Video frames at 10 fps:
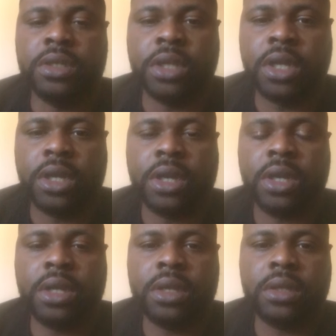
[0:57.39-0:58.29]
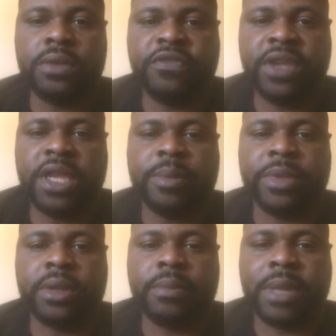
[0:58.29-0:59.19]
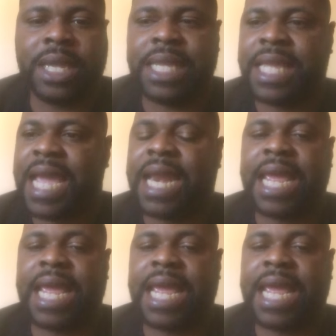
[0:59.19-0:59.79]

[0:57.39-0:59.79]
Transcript: Duh. You feel me? Man, he gotta